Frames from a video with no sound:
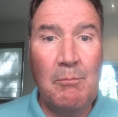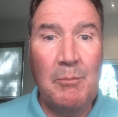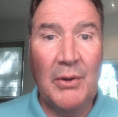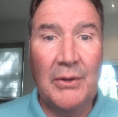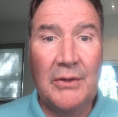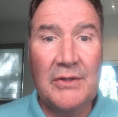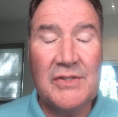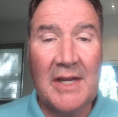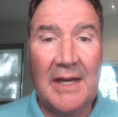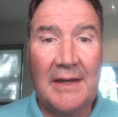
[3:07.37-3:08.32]

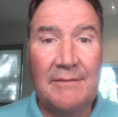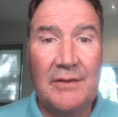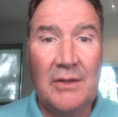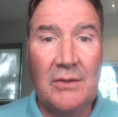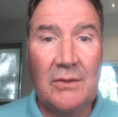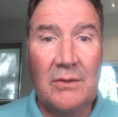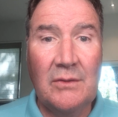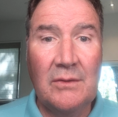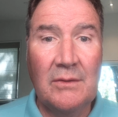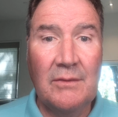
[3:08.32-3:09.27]
bird's eye
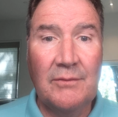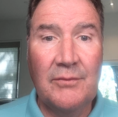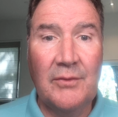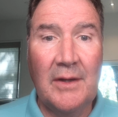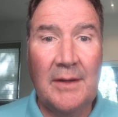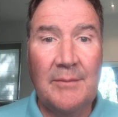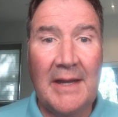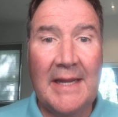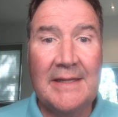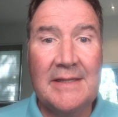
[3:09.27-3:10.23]
view from
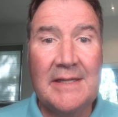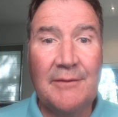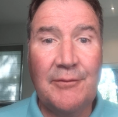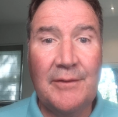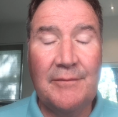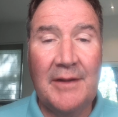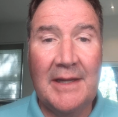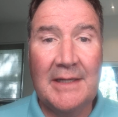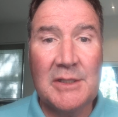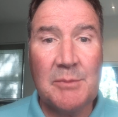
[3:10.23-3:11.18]
a different
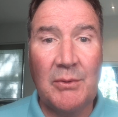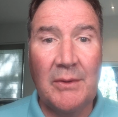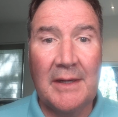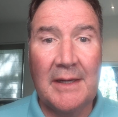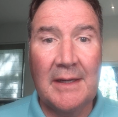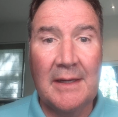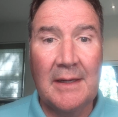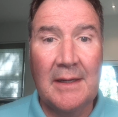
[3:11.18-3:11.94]
vantage point,